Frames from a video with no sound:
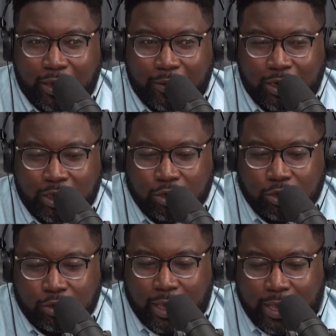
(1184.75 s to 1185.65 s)
I mean,
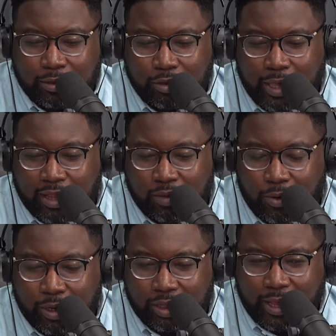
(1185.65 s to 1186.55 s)
you got
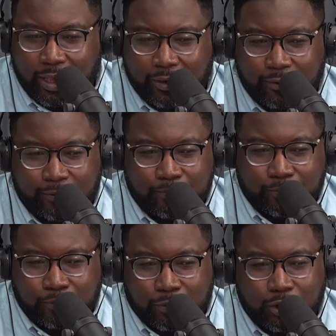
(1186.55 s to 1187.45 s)
sports like,
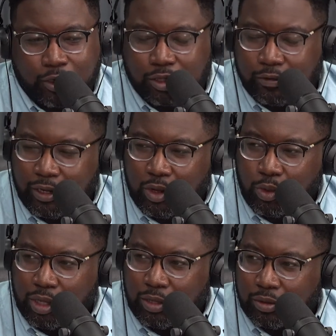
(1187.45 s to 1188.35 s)
you know, Serena
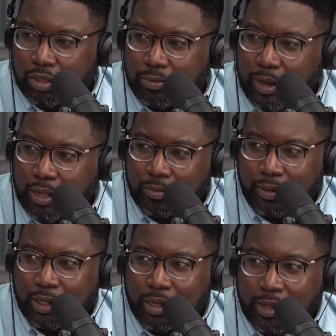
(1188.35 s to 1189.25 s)
Williams could probably
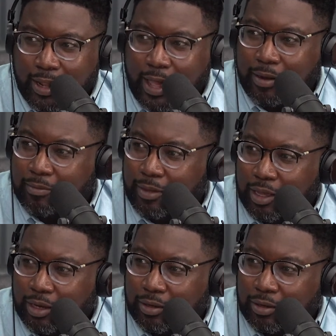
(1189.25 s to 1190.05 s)
beat a lot of men.